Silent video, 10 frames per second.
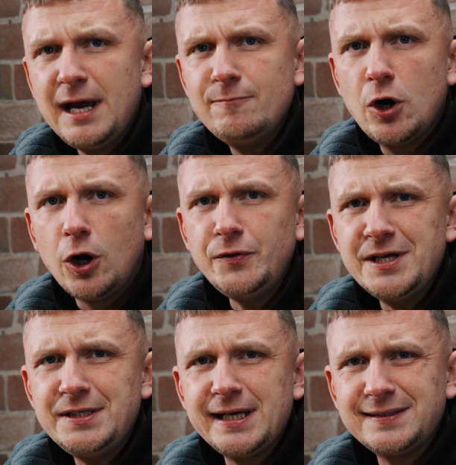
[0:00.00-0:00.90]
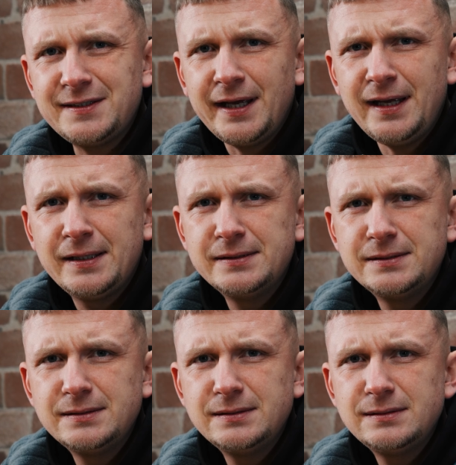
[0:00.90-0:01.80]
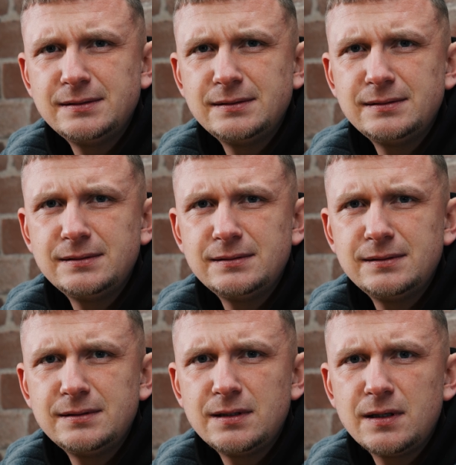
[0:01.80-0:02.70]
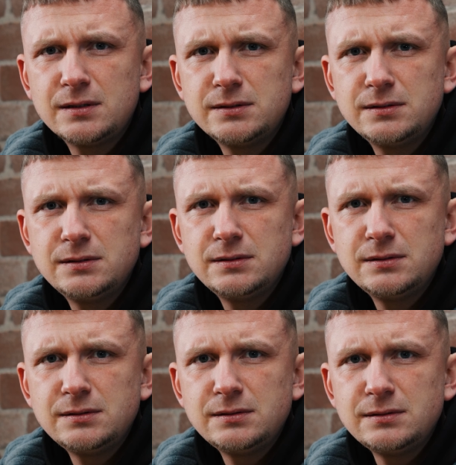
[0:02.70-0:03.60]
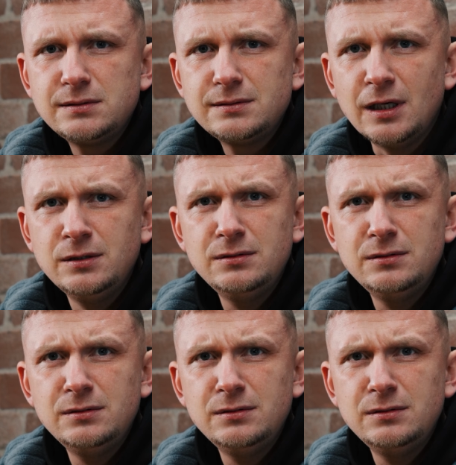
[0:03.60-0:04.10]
Main road near Dixie. Next level one.